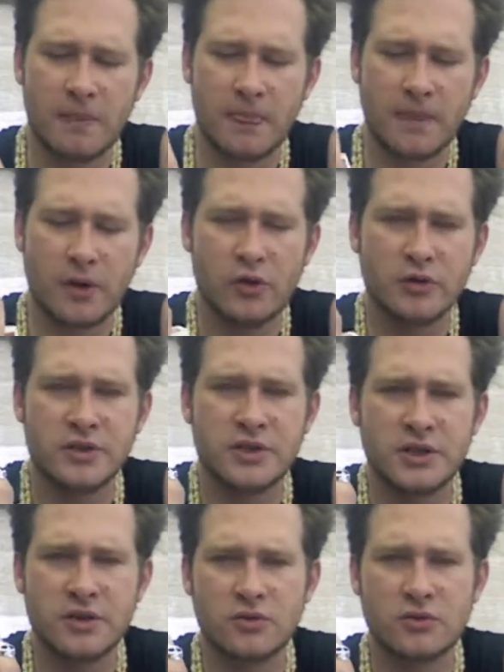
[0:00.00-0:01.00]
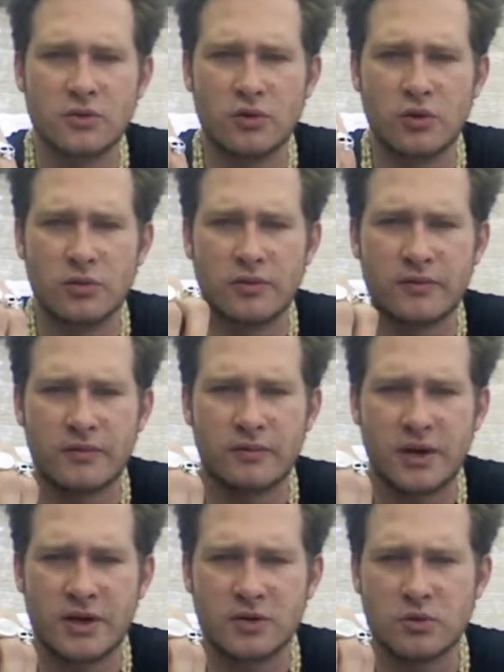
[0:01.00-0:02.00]
Gold Seal or
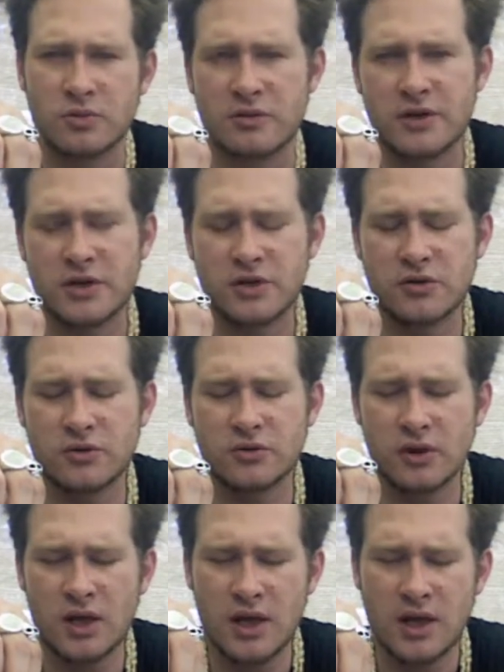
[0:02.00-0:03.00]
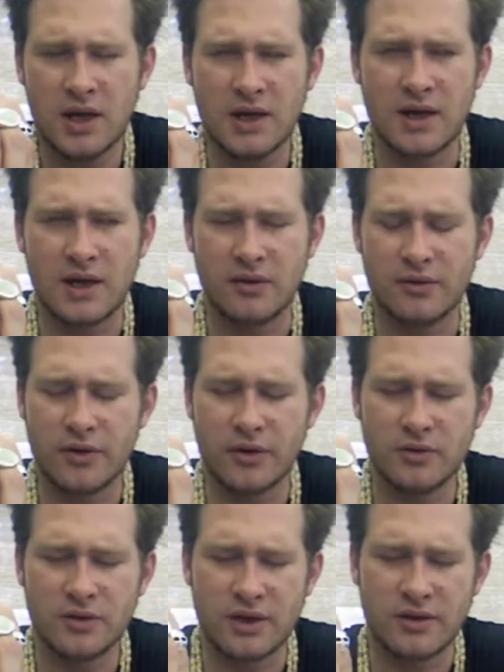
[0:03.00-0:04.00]
Bicycle Professional. Now those,
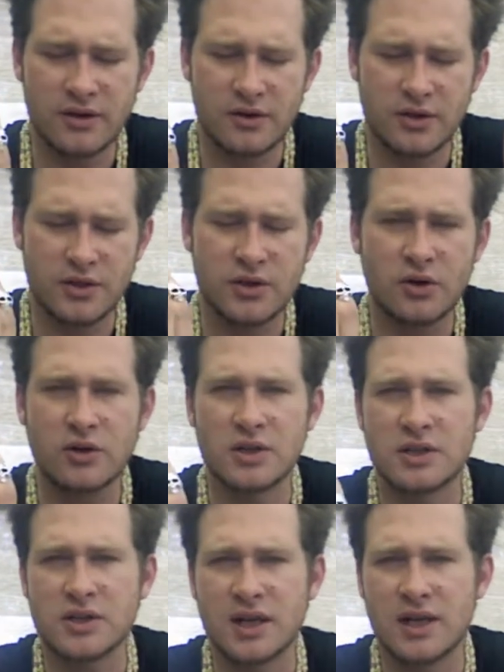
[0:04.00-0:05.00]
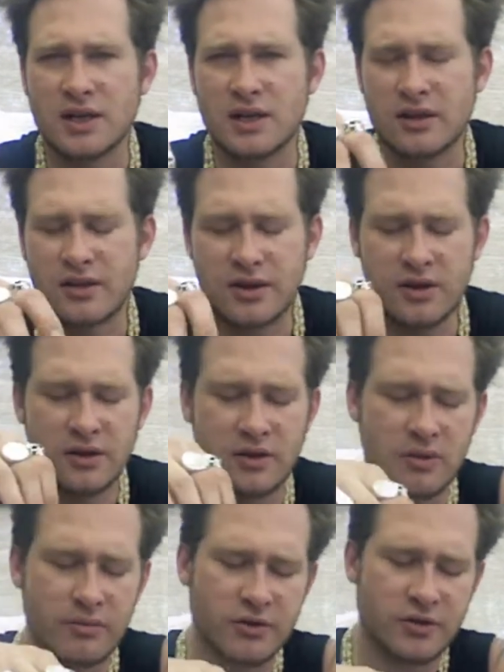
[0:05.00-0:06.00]
I think the stock is slightly thicker that they're
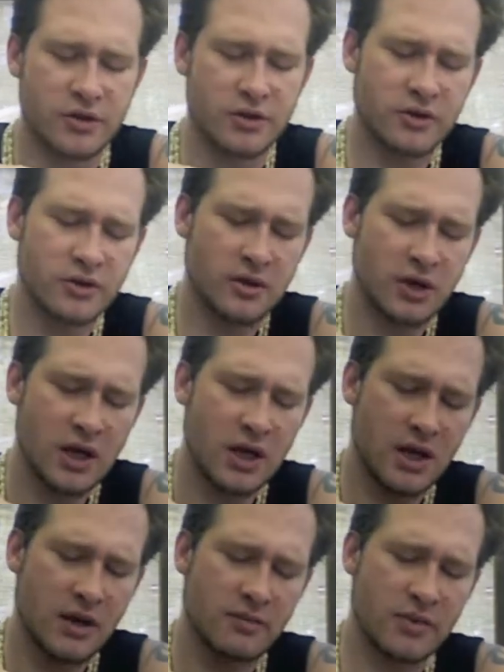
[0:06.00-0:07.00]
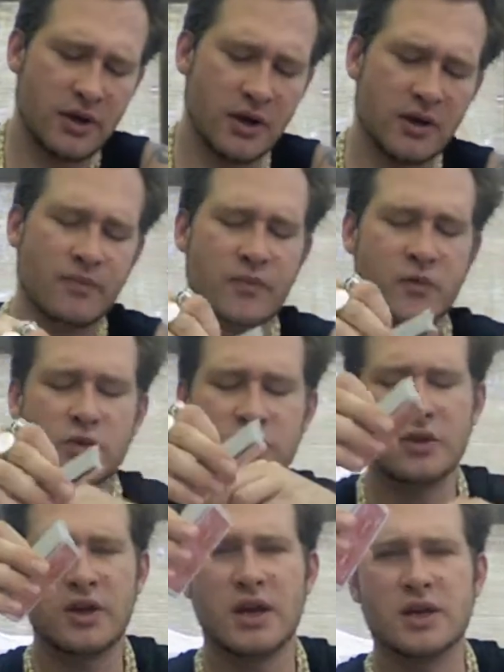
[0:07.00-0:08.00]
printed on, but also
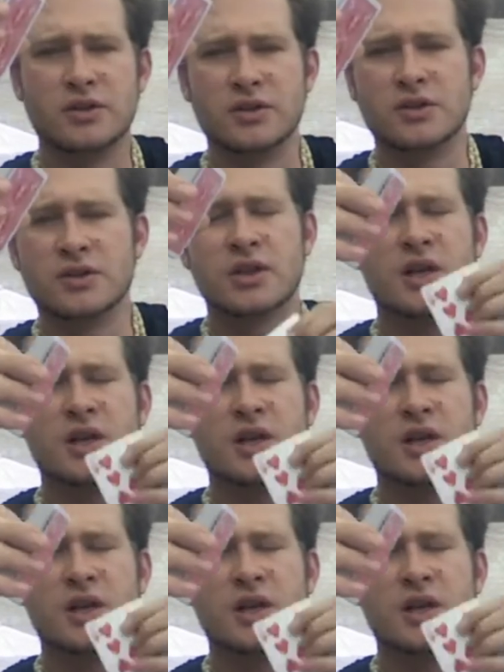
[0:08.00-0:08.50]
the edges